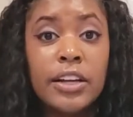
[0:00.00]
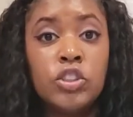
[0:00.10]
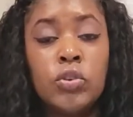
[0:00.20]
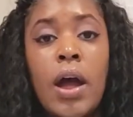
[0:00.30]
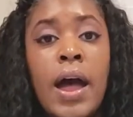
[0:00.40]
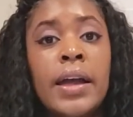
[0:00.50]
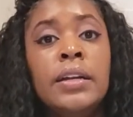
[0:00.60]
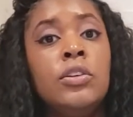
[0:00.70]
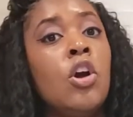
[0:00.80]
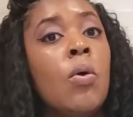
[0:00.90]
I
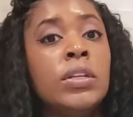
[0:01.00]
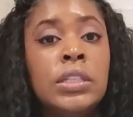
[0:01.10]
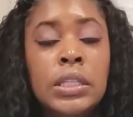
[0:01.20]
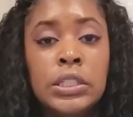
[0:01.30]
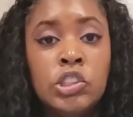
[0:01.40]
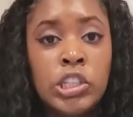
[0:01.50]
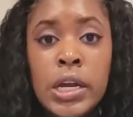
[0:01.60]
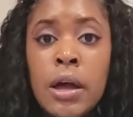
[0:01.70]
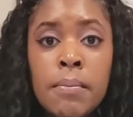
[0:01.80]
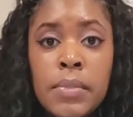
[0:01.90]
tried going to the
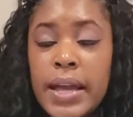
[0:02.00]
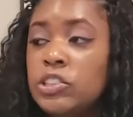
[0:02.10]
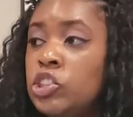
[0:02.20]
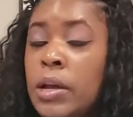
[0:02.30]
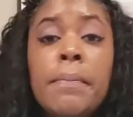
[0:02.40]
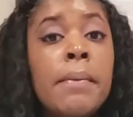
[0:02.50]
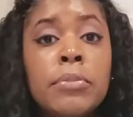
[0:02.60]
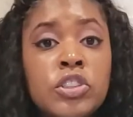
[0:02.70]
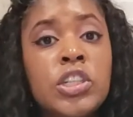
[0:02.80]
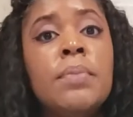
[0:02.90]
gym, like gym
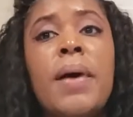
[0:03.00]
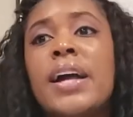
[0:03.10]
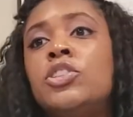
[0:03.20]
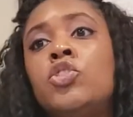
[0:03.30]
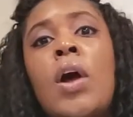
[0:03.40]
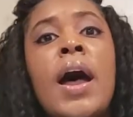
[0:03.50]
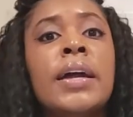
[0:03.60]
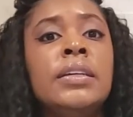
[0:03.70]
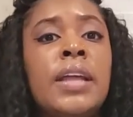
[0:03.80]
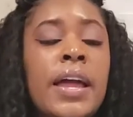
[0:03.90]
membership. I
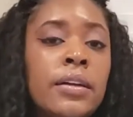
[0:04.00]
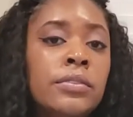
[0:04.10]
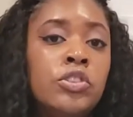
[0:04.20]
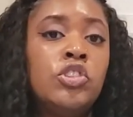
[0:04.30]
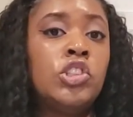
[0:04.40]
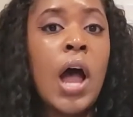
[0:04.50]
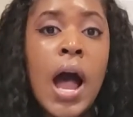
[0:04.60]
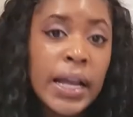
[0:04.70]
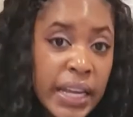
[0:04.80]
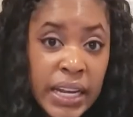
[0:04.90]
tried
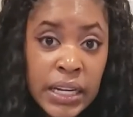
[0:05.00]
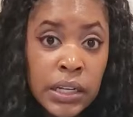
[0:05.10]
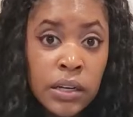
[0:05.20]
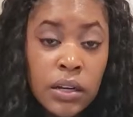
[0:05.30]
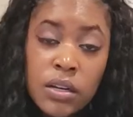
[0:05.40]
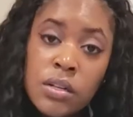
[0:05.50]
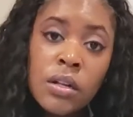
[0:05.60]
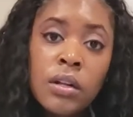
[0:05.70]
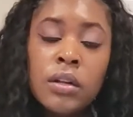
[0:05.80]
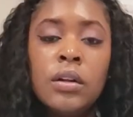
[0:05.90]
jogging.
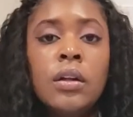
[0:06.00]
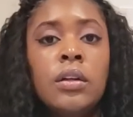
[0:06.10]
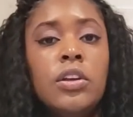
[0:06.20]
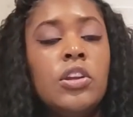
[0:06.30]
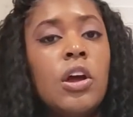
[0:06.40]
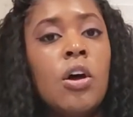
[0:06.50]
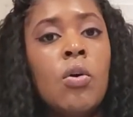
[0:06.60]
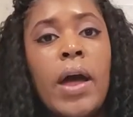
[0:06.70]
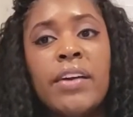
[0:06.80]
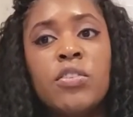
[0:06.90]

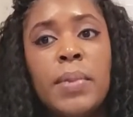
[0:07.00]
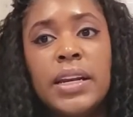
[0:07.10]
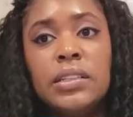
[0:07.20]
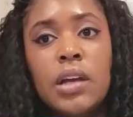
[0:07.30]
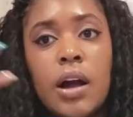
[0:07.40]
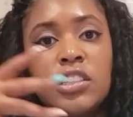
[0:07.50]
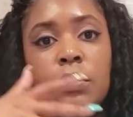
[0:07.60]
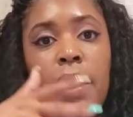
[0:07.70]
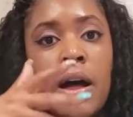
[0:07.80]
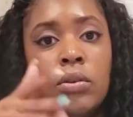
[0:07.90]
Everybody talks
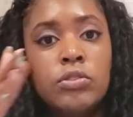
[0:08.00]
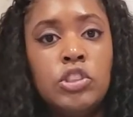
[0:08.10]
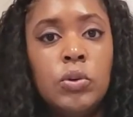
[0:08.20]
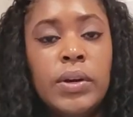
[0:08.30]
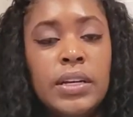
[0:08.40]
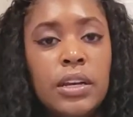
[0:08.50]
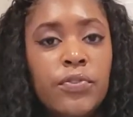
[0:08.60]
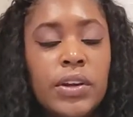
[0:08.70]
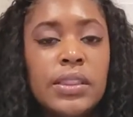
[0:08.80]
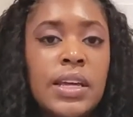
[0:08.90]
about doing
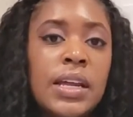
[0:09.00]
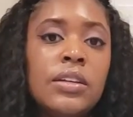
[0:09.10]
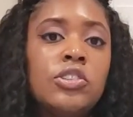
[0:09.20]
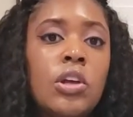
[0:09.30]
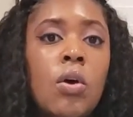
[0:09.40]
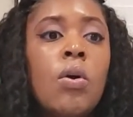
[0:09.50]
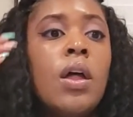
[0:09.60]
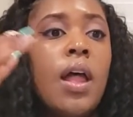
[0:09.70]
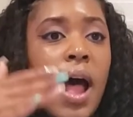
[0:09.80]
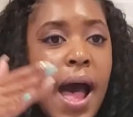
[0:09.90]
different things. So
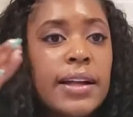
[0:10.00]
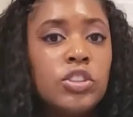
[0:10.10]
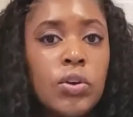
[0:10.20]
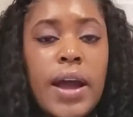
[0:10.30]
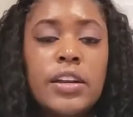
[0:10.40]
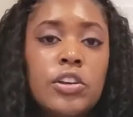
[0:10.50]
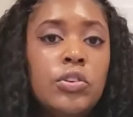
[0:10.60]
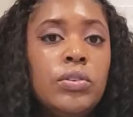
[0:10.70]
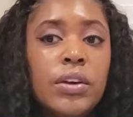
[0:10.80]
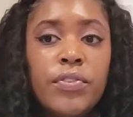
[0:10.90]
I tried to
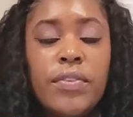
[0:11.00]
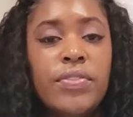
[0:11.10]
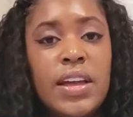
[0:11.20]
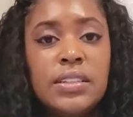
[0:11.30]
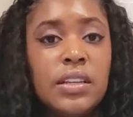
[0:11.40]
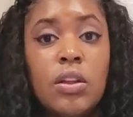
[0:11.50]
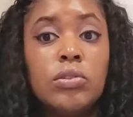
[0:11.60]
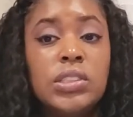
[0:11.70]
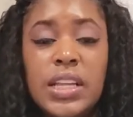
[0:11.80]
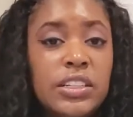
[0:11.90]
do different things, and
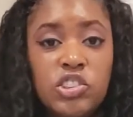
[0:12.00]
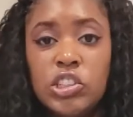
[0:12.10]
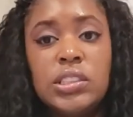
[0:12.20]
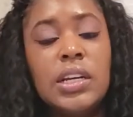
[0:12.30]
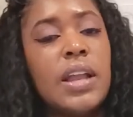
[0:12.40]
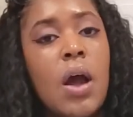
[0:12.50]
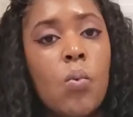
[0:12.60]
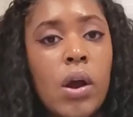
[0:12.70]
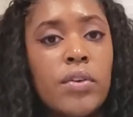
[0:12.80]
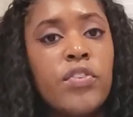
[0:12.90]
those things just did not
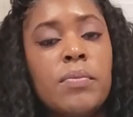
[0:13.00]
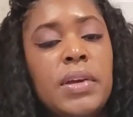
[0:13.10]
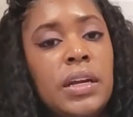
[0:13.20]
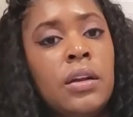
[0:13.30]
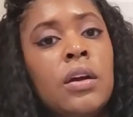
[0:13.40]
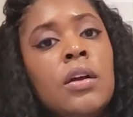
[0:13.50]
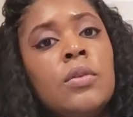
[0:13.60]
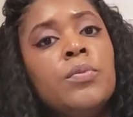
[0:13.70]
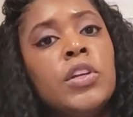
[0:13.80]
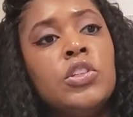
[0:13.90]
work for me.
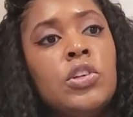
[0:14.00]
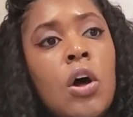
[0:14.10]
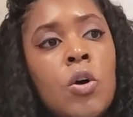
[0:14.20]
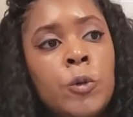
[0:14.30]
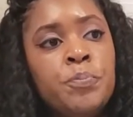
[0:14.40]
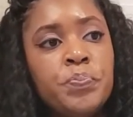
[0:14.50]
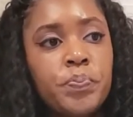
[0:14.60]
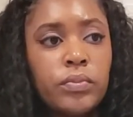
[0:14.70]
So